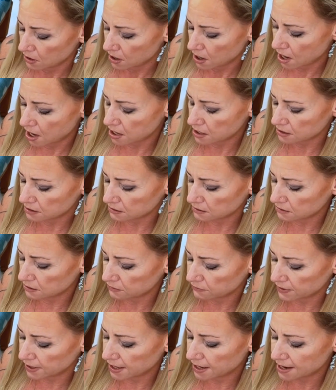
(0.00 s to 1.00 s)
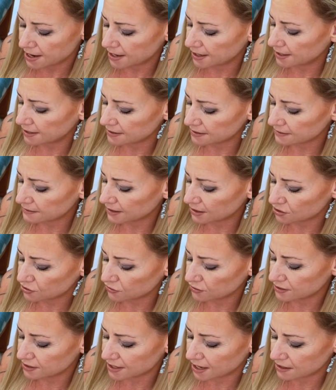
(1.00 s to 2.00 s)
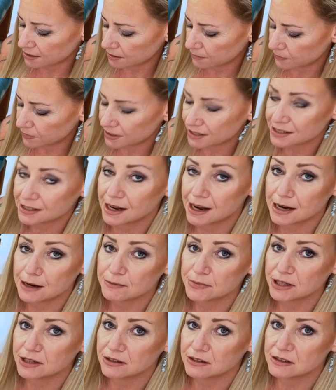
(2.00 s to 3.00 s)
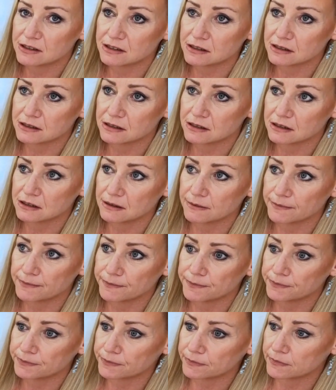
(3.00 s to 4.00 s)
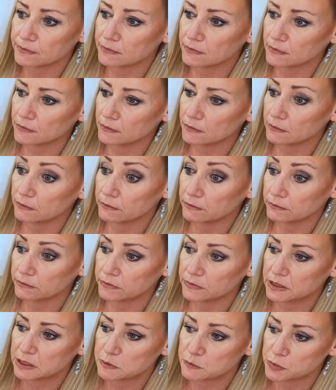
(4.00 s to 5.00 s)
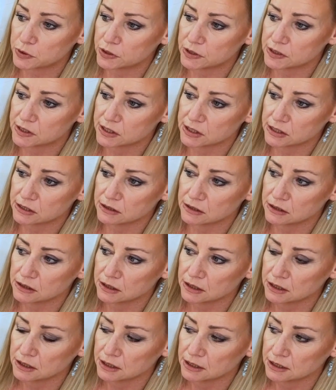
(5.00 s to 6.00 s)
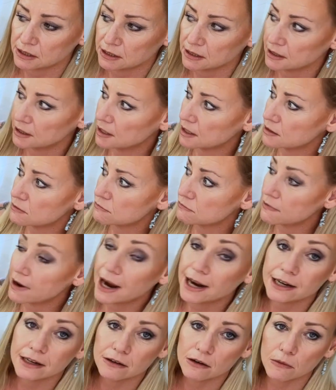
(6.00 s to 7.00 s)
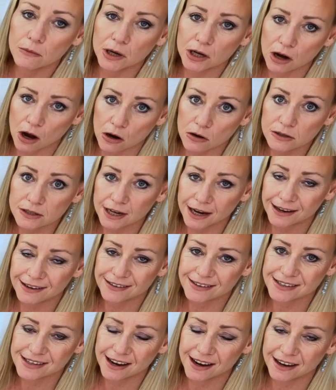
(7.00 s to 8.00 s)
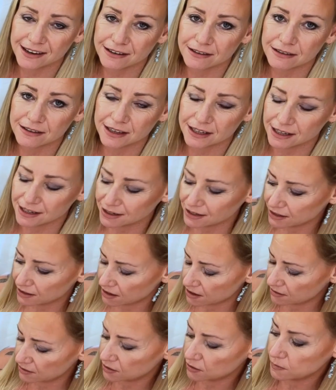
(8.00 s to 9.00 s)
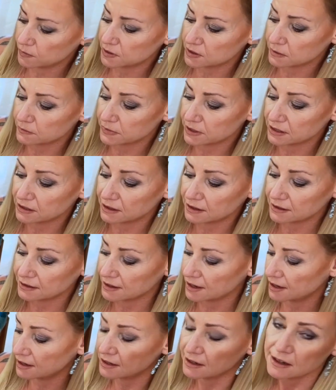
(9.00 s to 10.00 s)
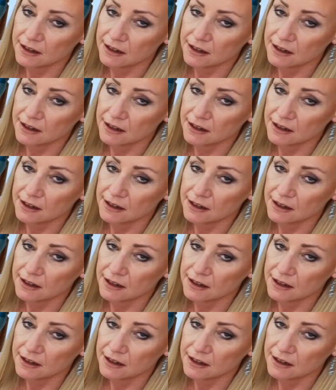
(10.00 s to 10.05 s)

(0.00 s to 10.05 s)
And you realize, I shouldn't take up the slack because this person is riding on my coattails kind of thing. You know, it could be something like that.